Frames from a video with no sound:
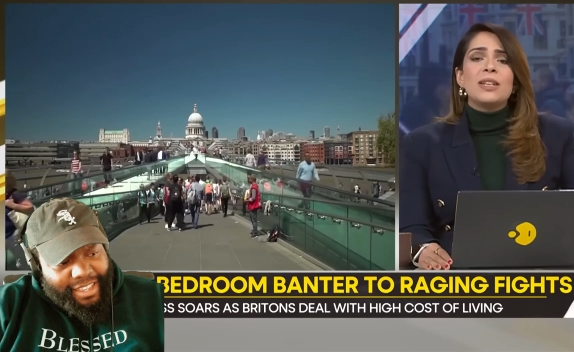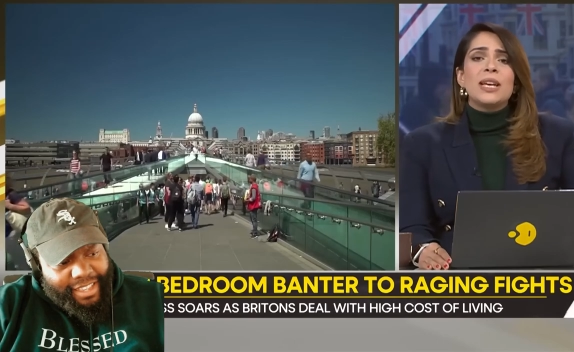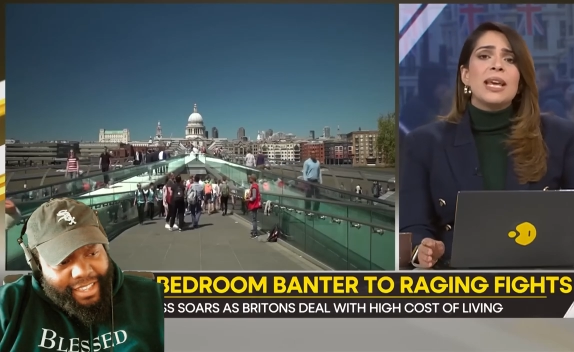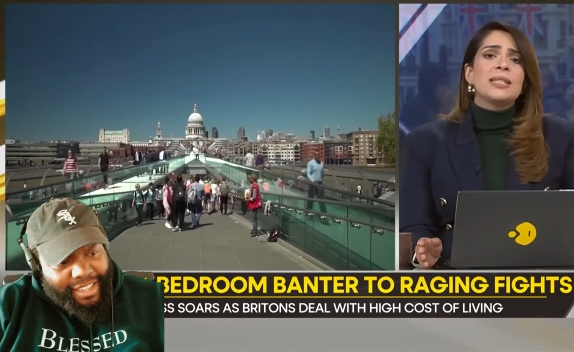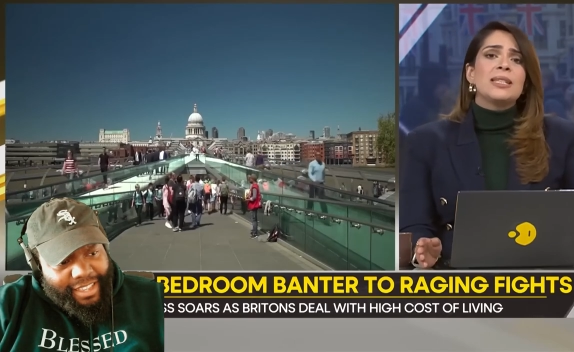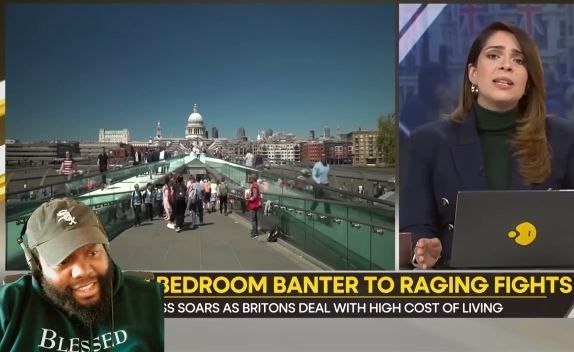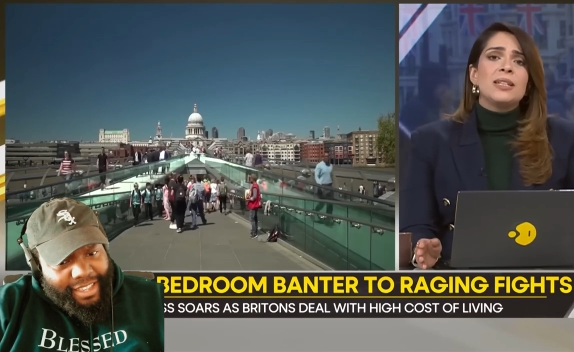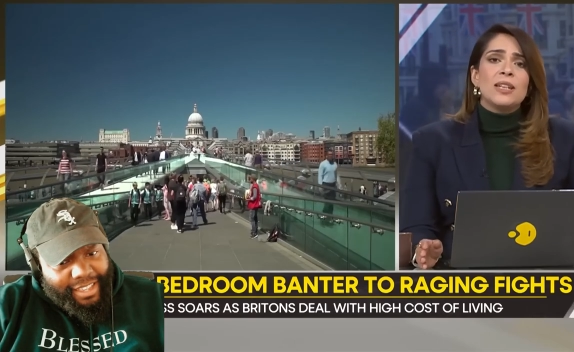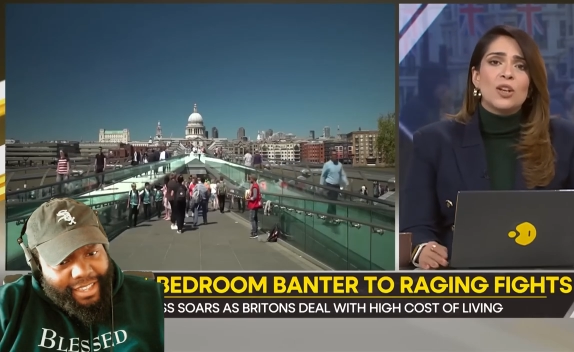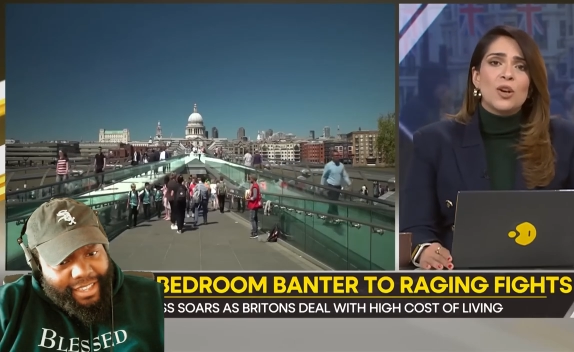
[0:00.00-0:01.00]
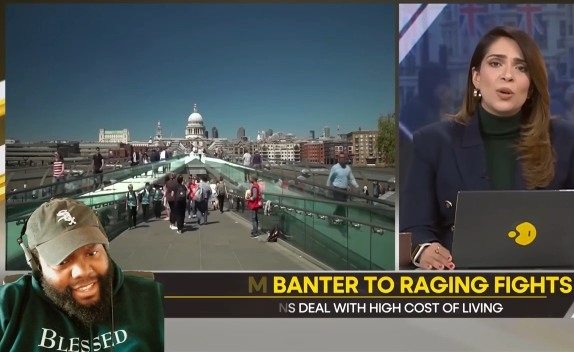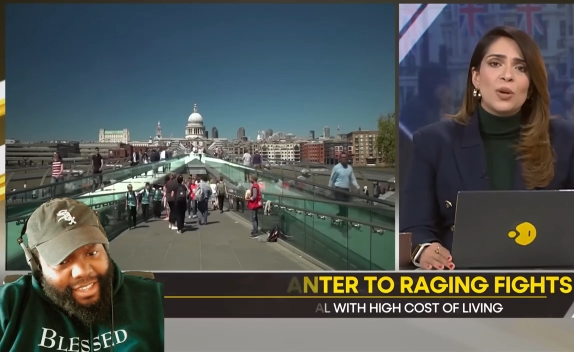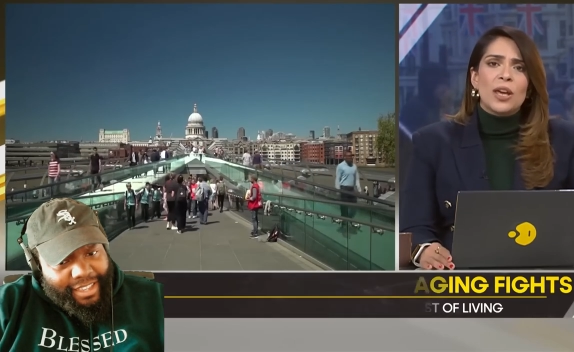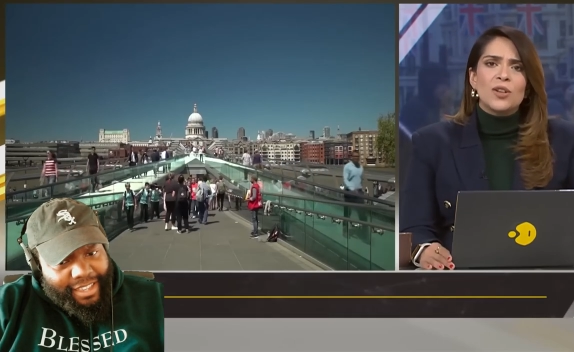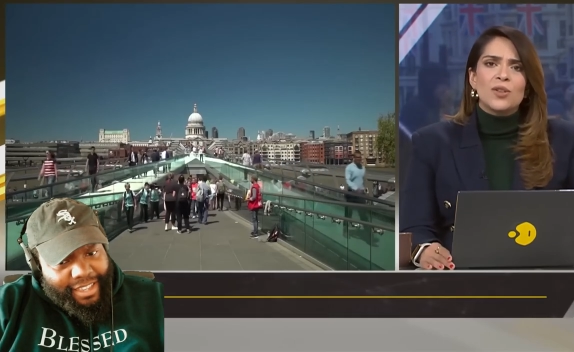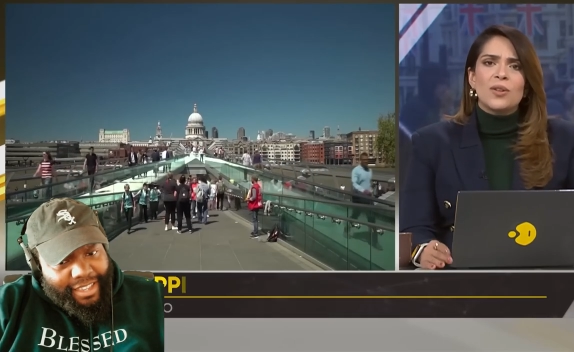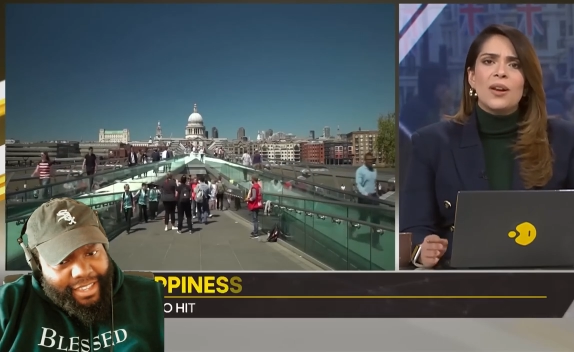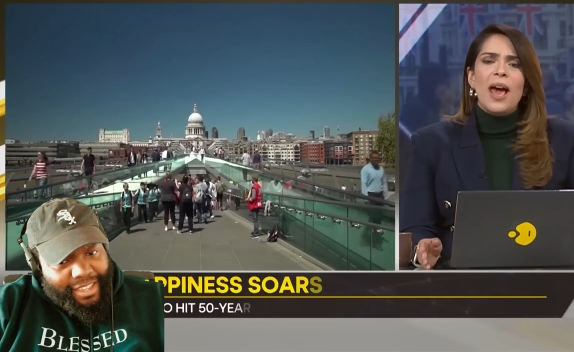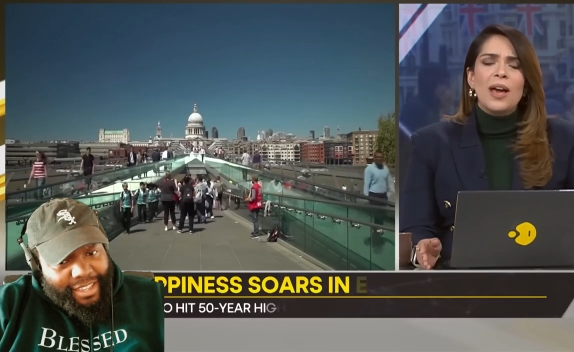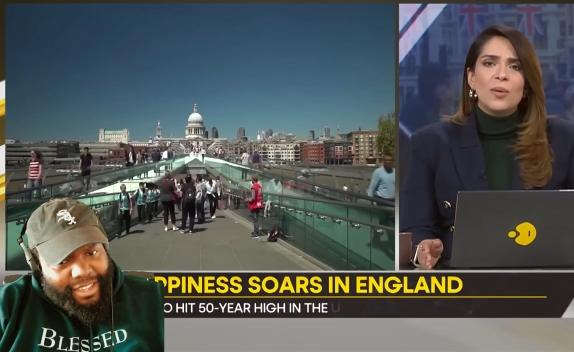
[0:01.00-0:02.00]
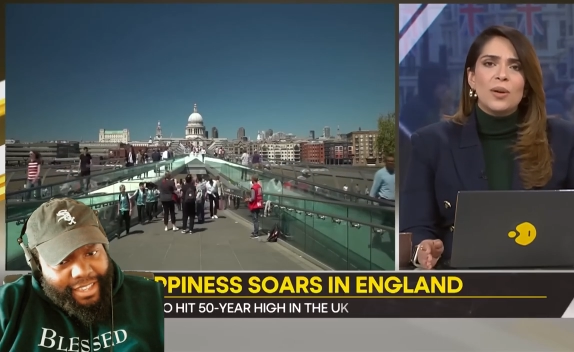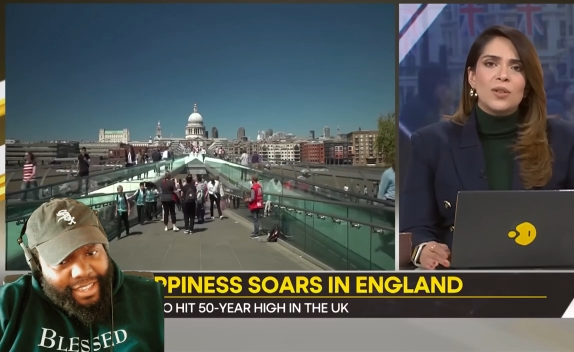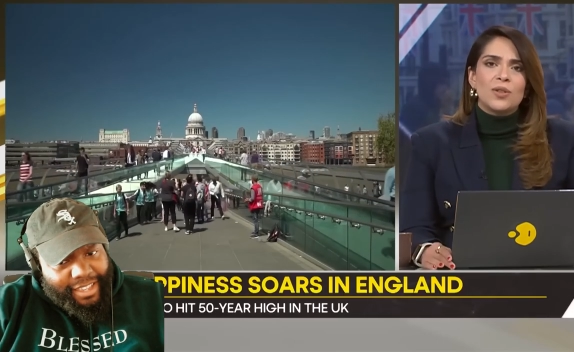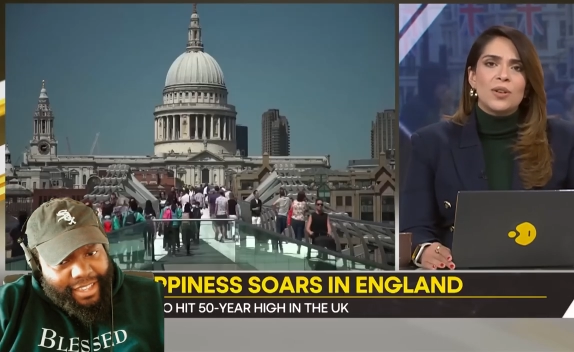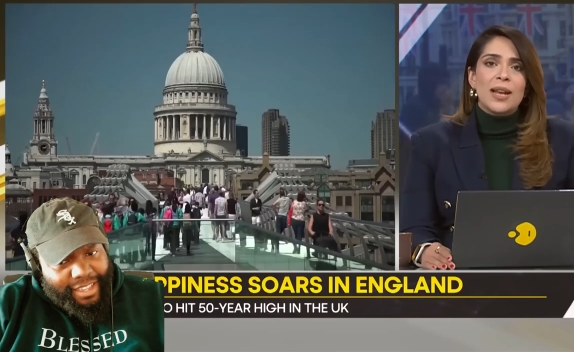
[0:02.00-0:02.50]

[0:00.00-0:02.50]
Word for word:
Speaker 1: as excellent in communication, language, at